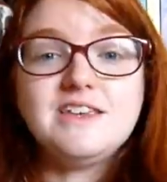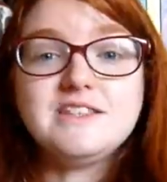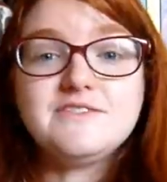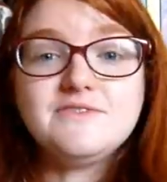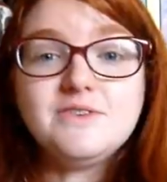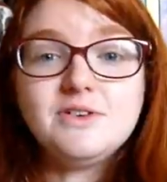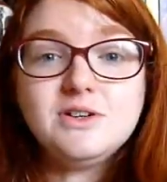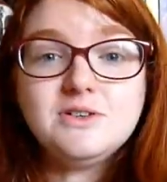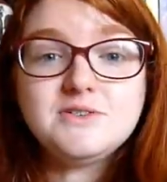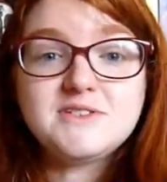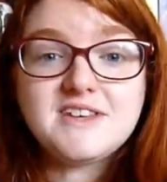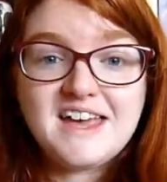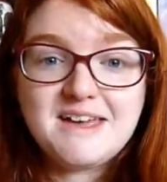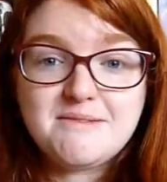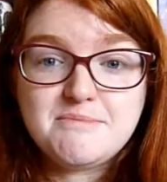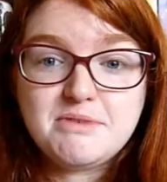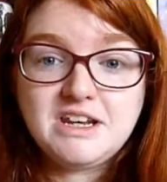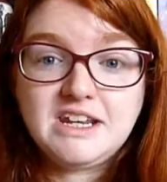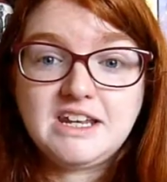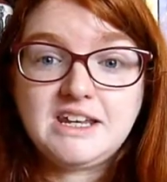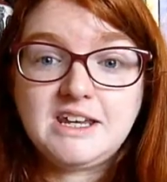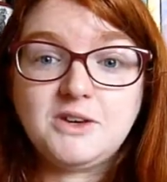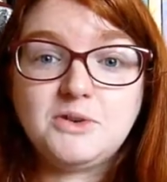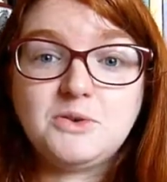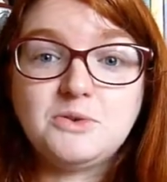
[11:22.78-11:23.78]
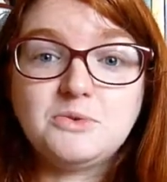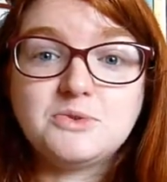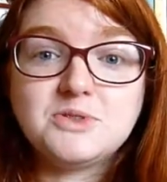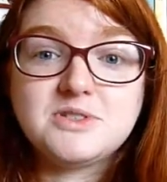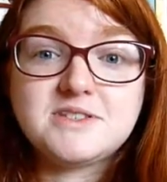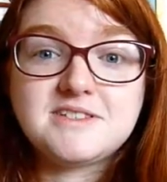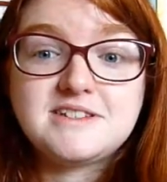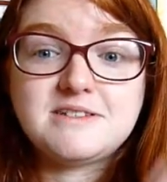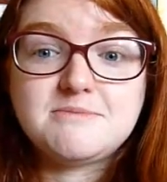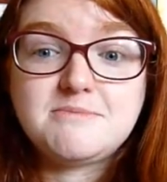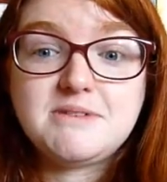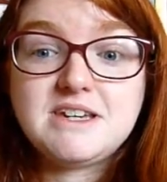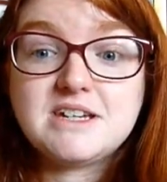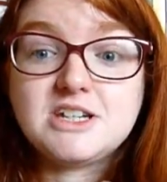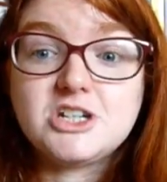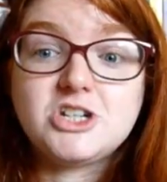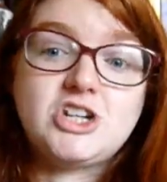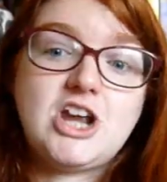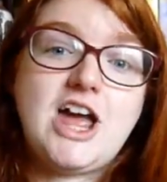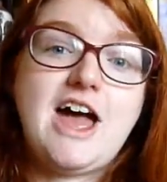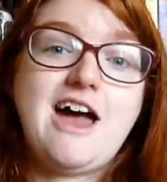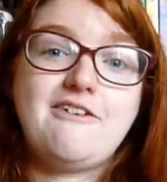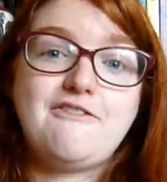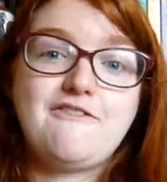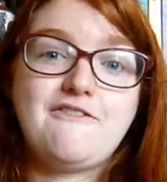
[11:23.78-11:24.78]
This follows Emily, who wants to be a
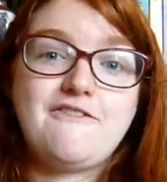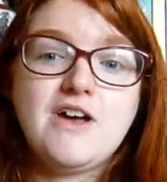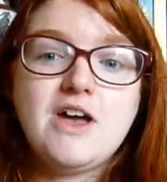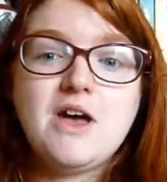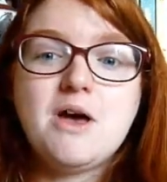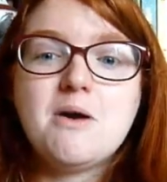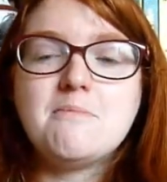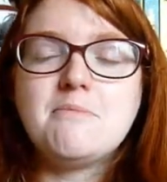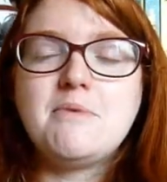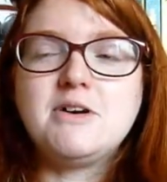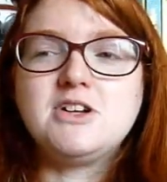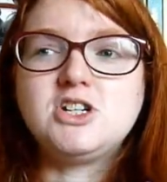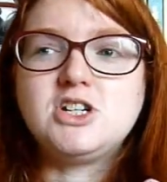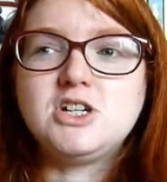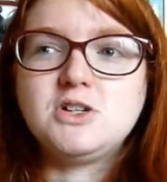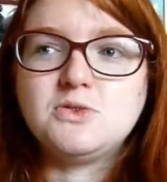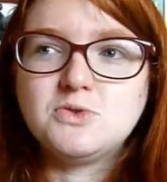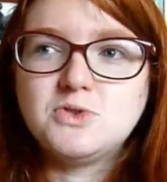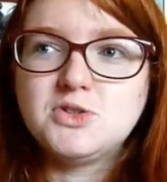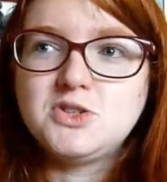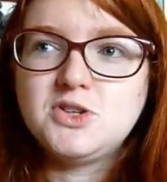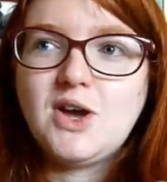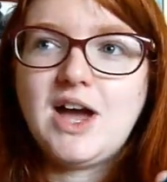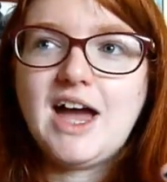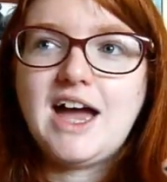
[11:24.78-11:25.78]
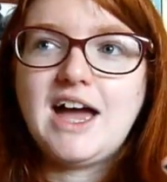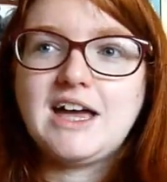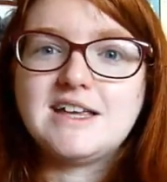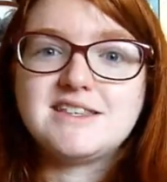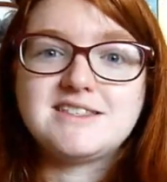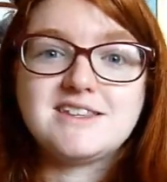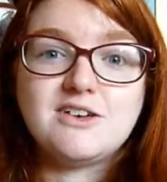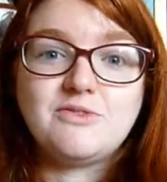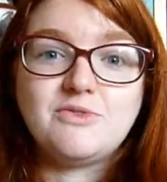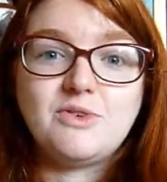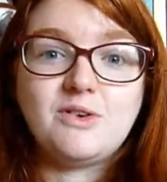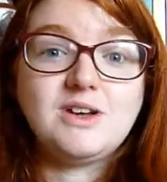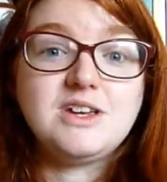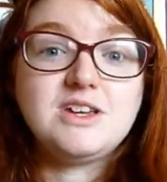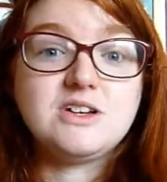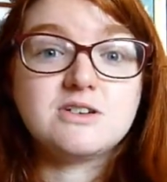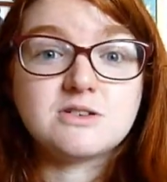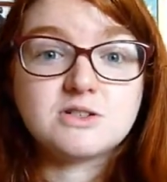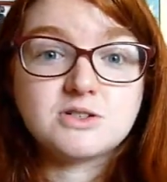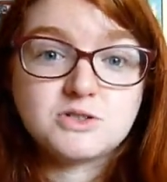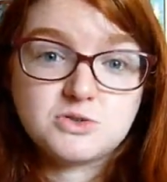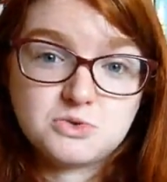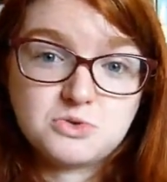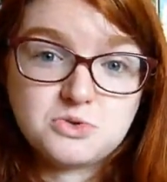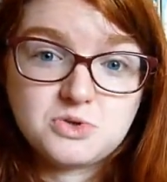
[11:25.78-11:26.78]
chef, but she also has a very
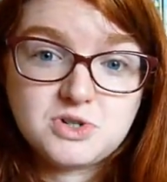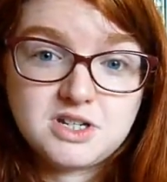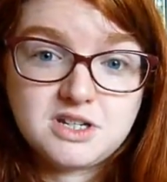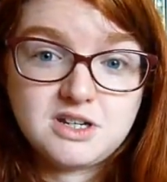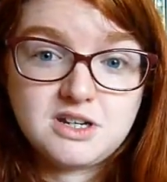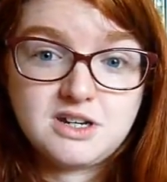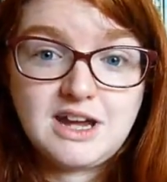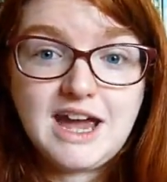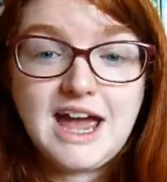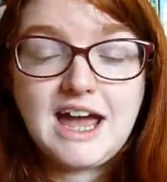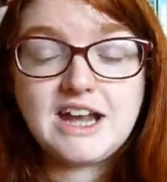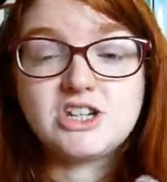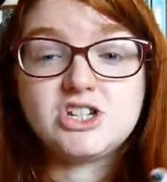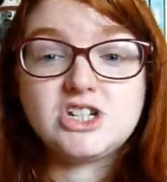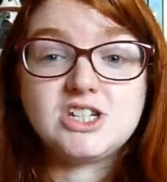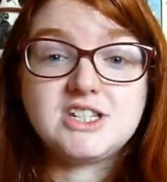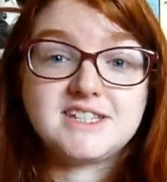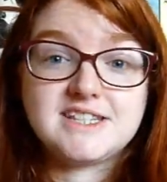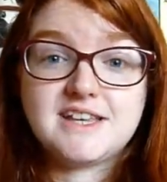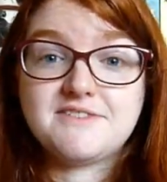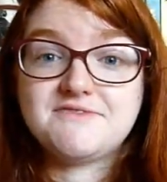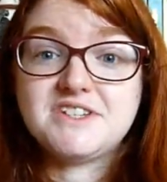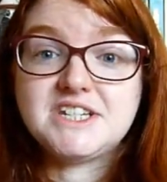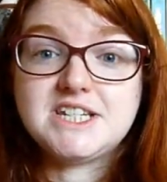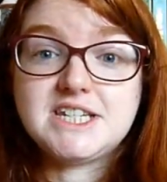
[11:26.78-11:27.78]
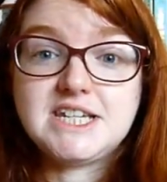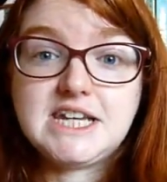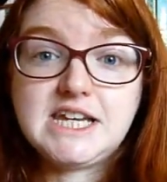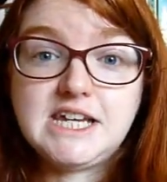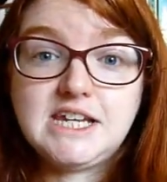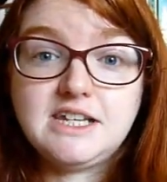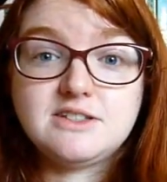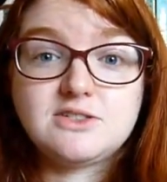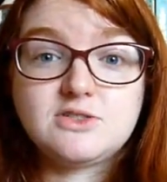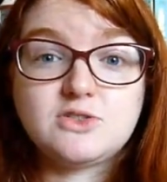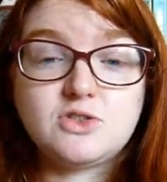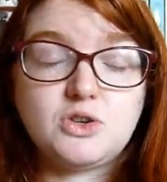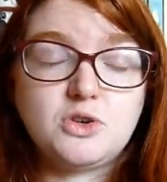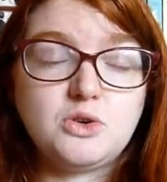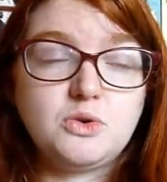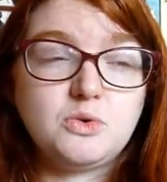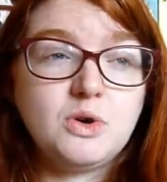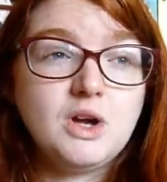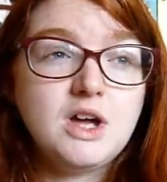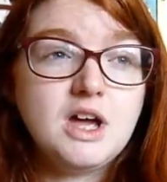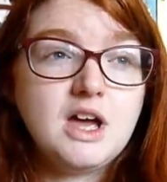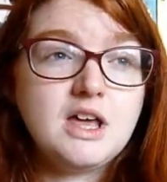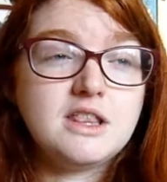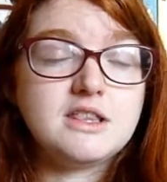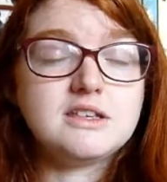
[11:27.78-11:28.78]
young daughter, and she's 17, so
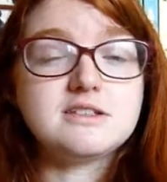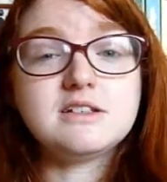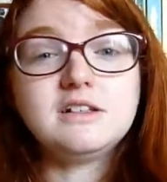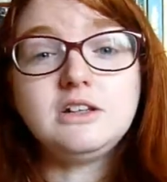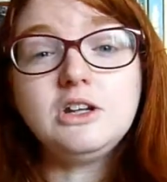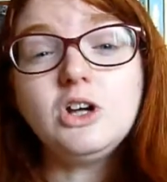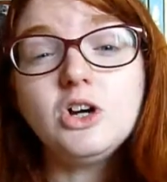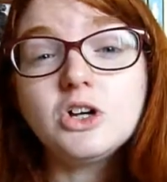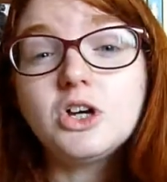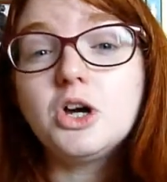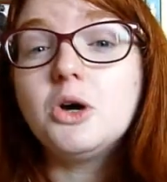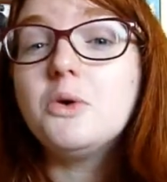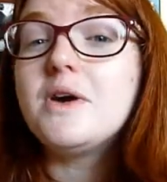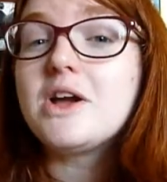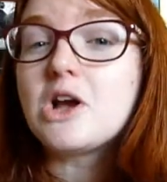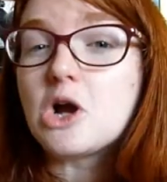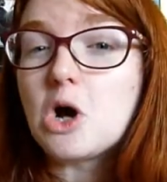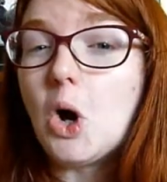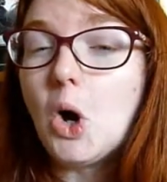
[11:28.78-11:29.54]
there's a lot going